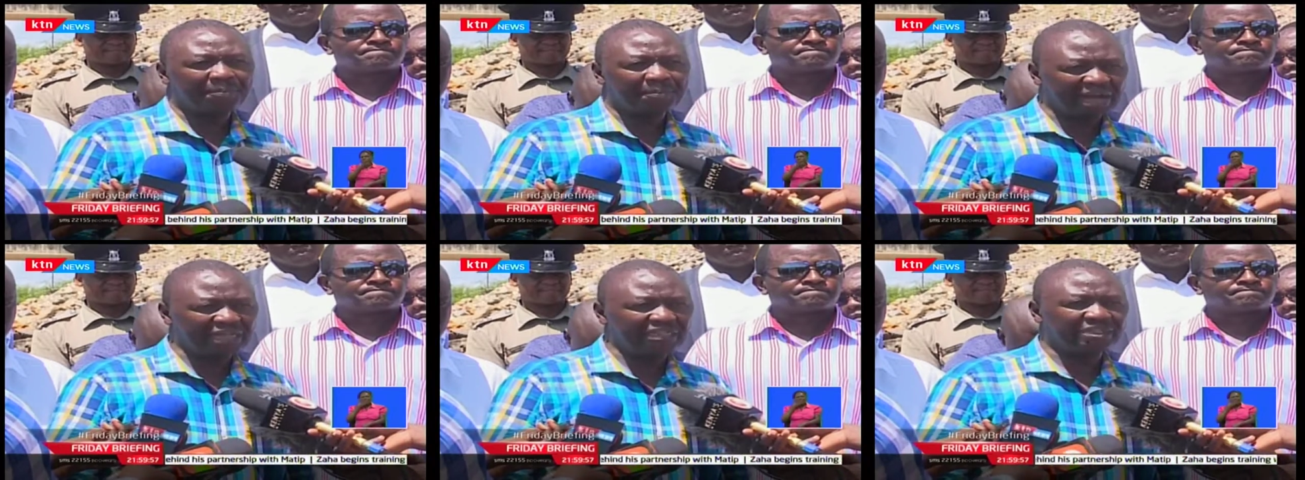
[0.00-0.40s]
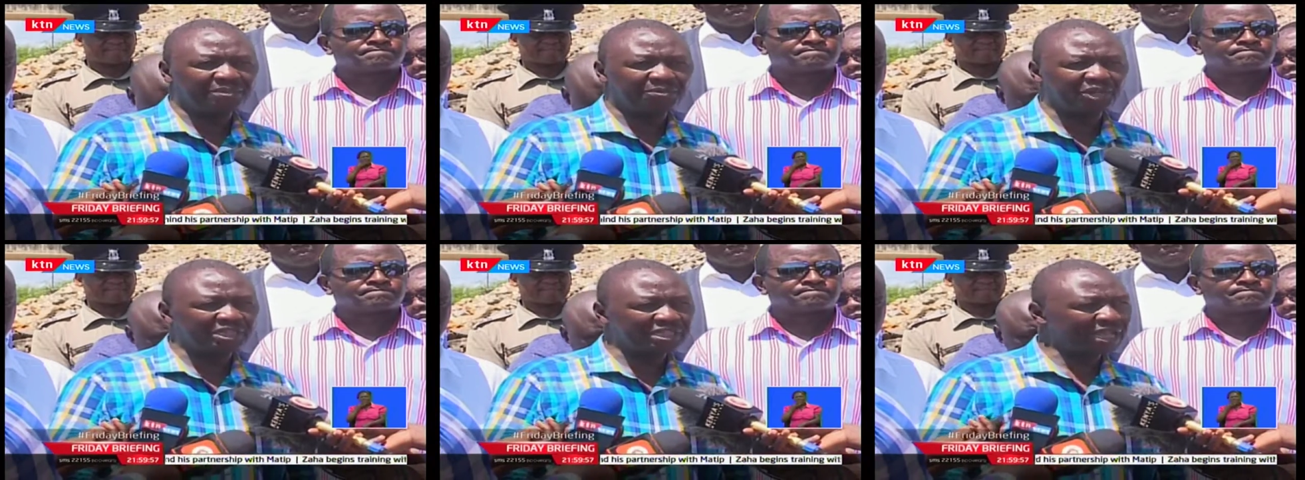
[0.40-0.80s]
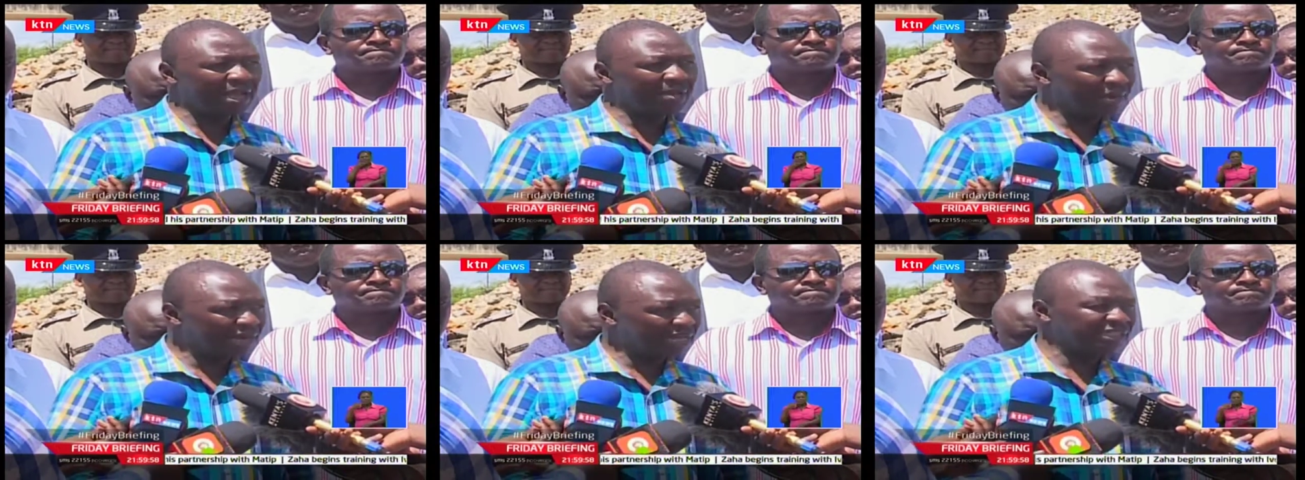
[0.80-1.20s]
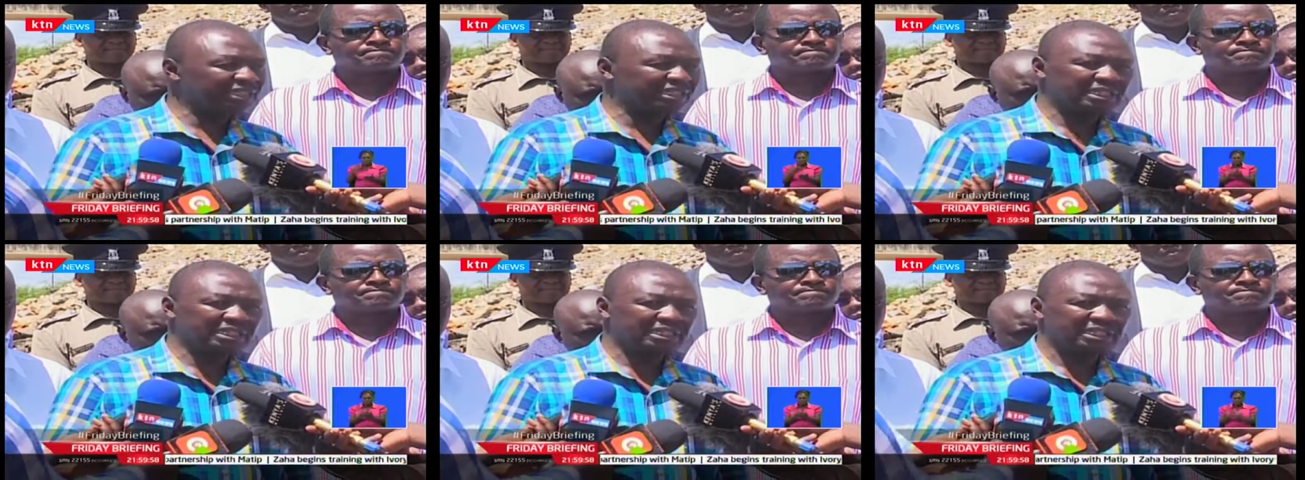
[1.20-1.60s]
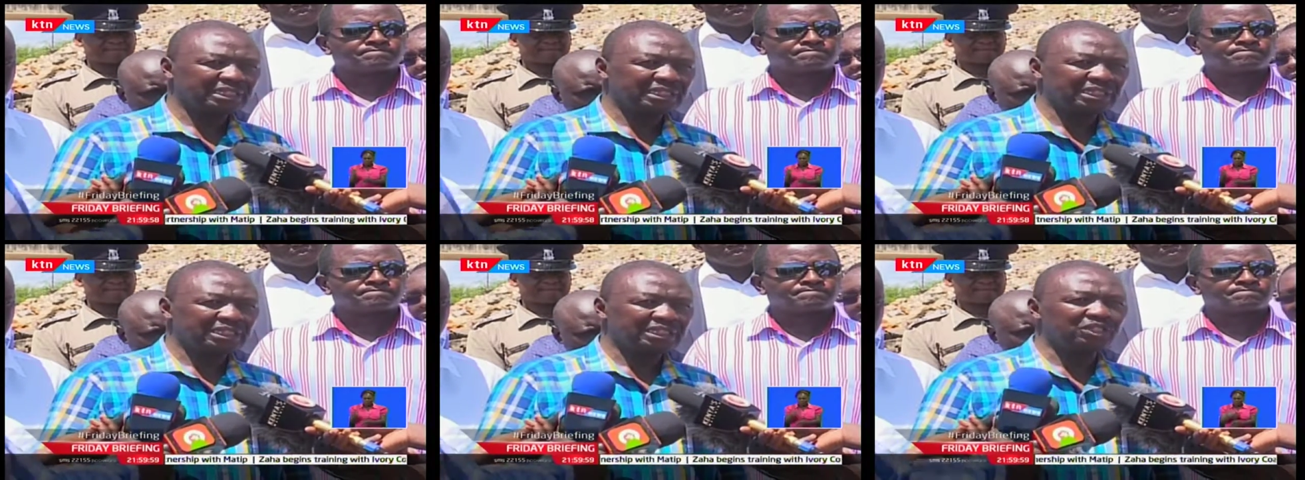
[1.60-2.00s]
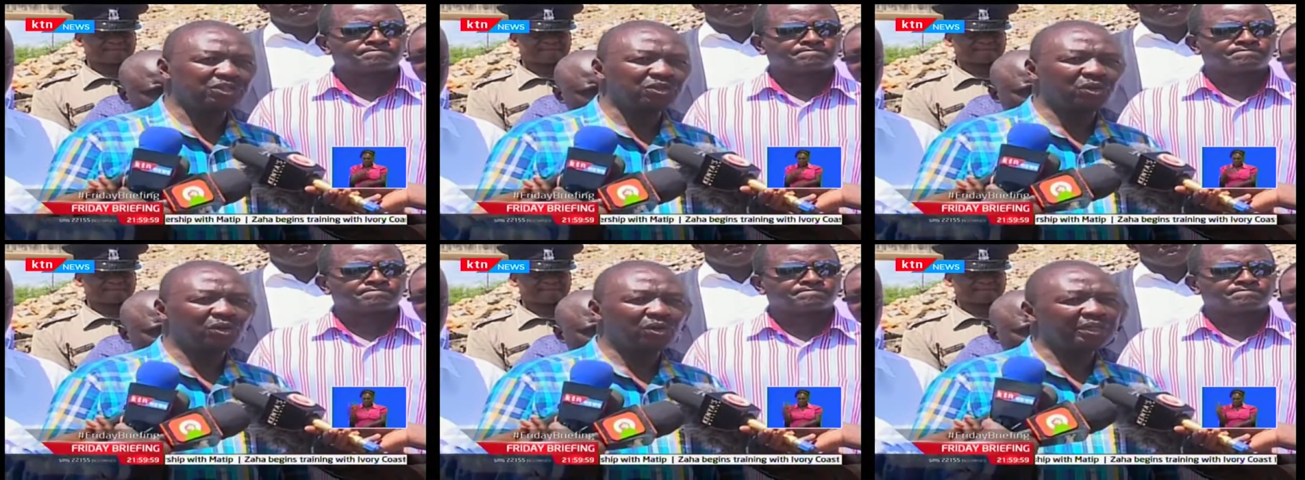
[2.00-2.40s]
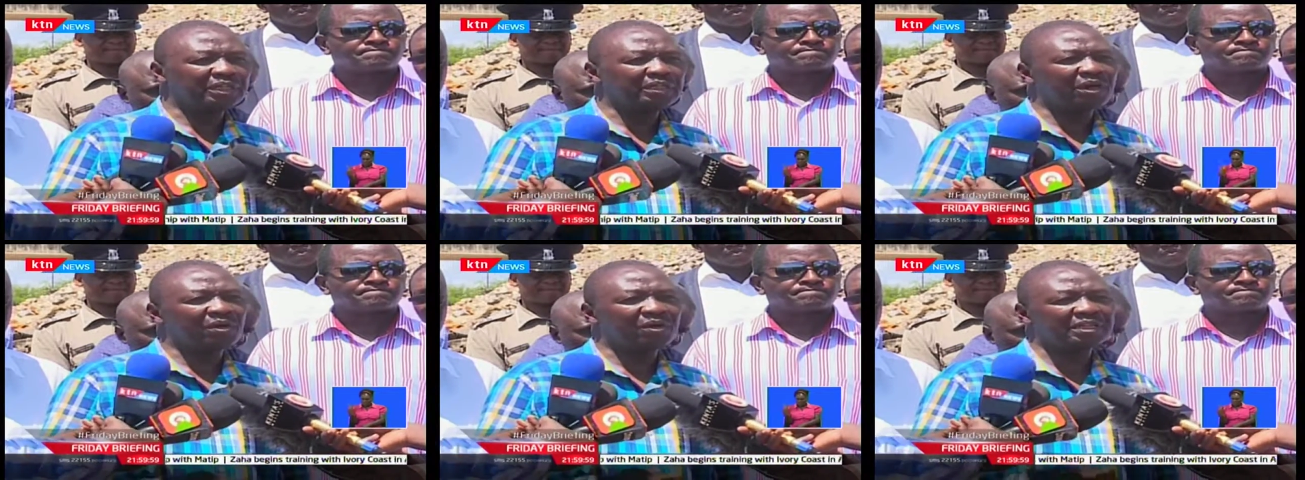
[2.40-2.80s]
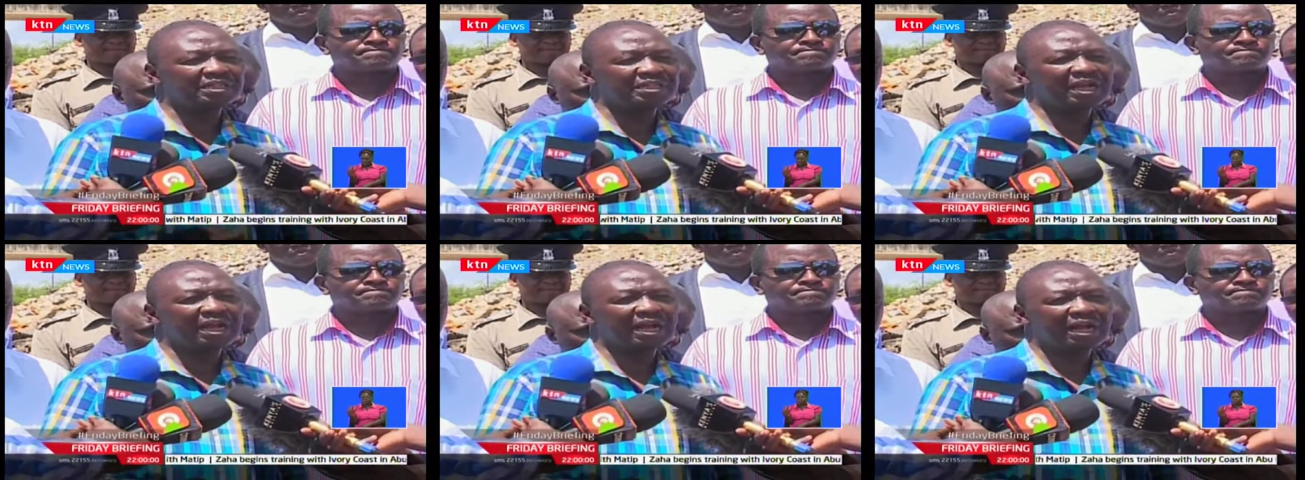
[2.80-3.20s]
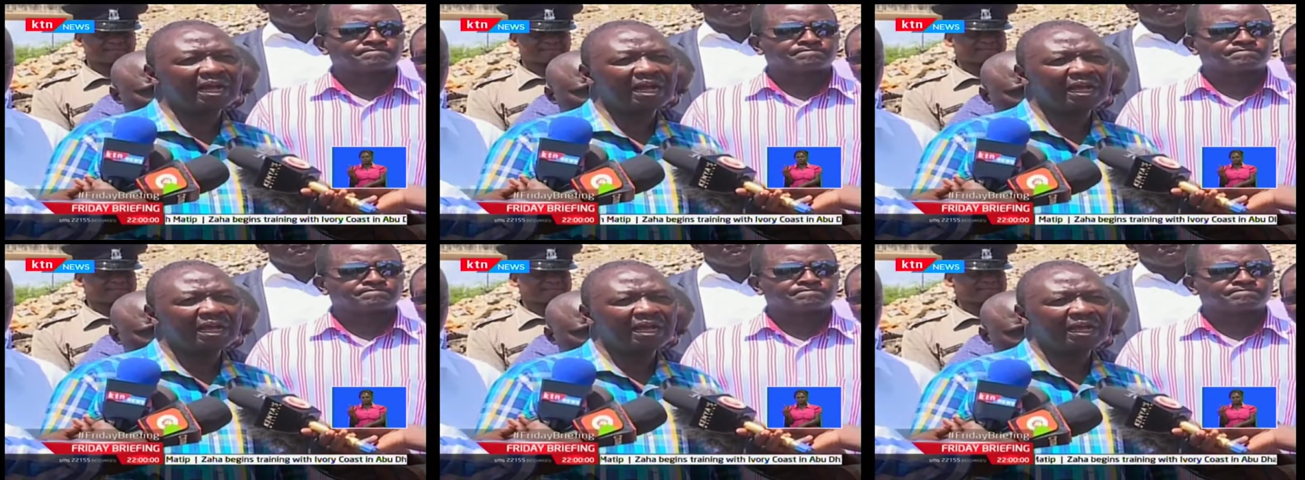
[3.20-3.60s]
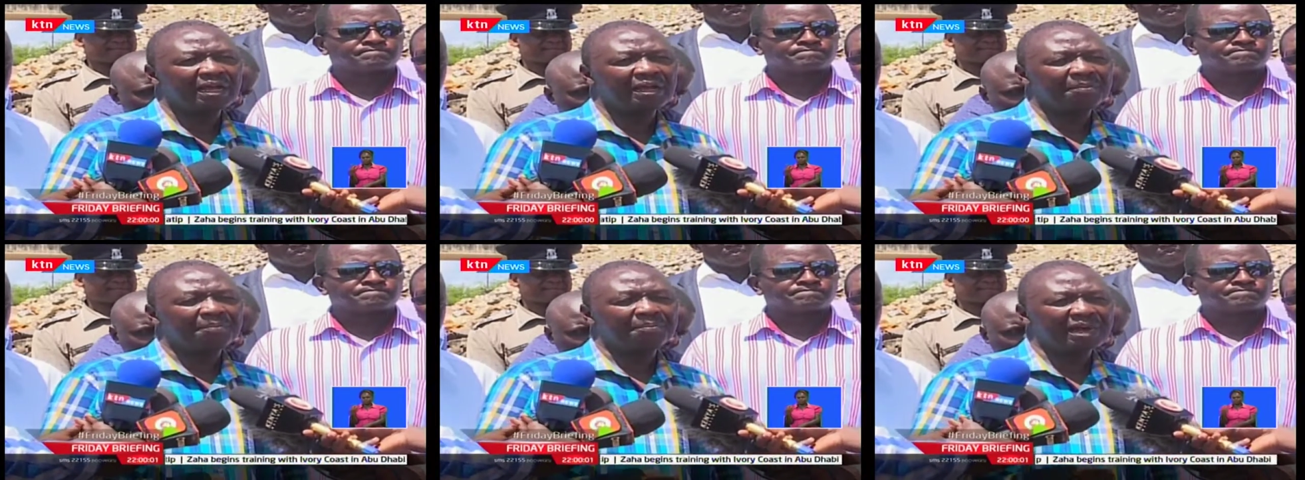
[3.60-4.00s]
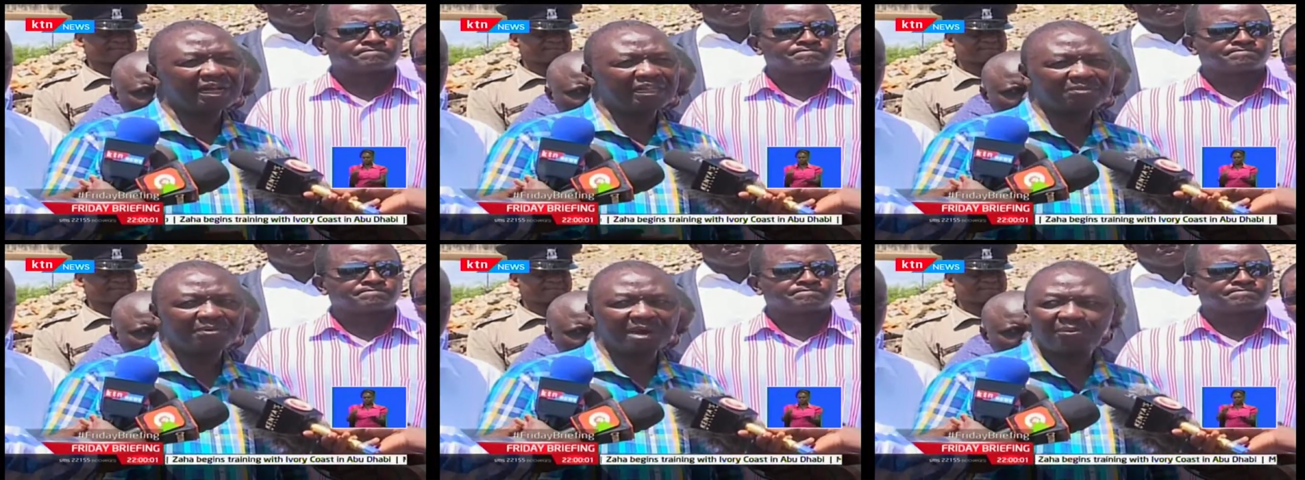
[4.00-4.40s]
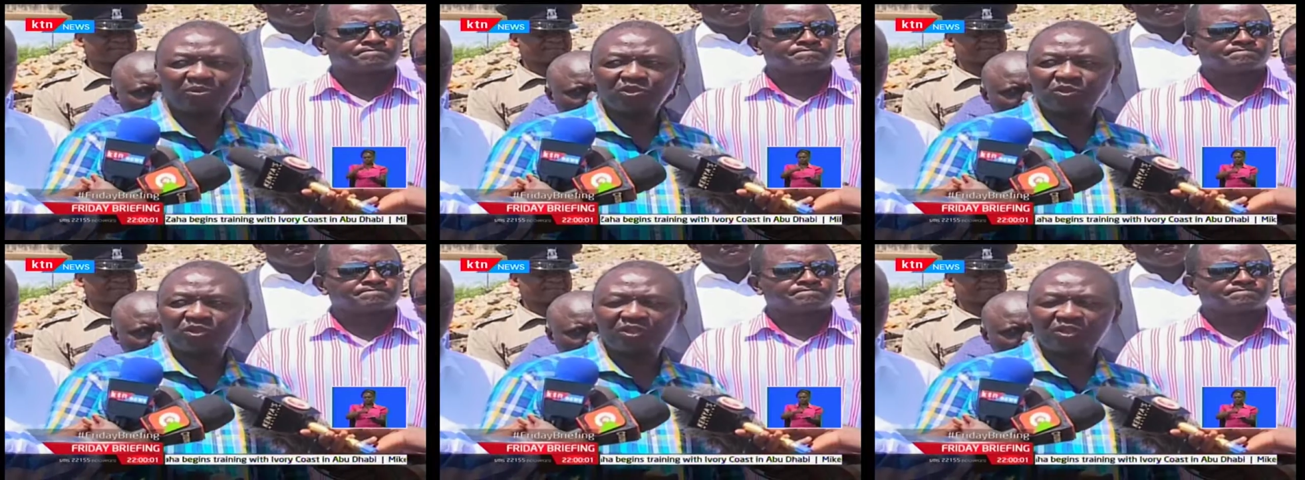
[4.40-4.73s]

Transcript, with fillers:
Speaker 1: March, mwezi ya March, ndio itaongezeka maximum to